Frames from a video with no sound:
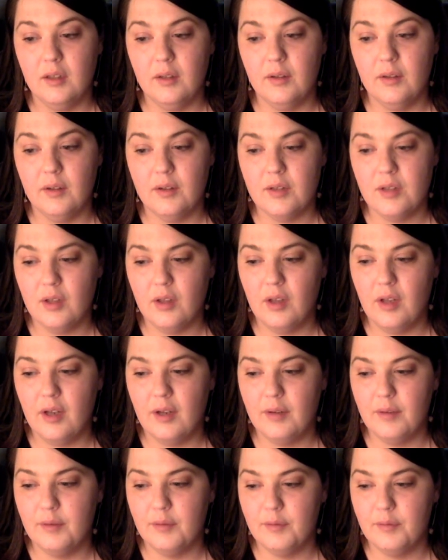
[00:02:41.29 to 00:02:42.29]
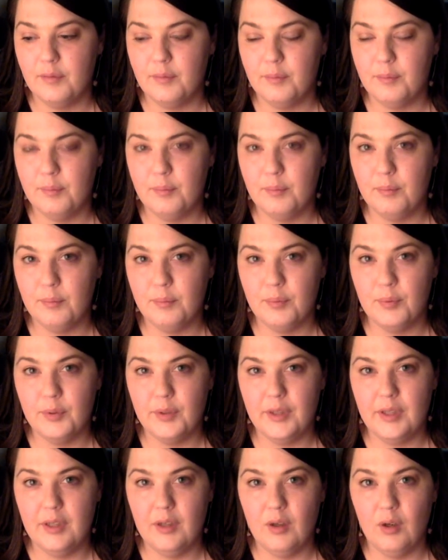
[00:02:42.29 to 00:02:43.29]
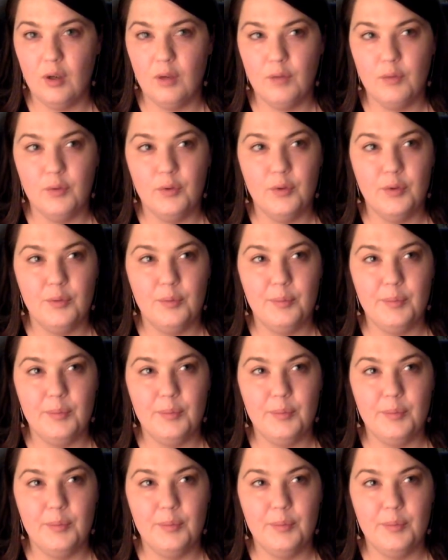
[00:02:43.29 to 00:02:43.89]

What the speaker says: there's a lot of pretty awful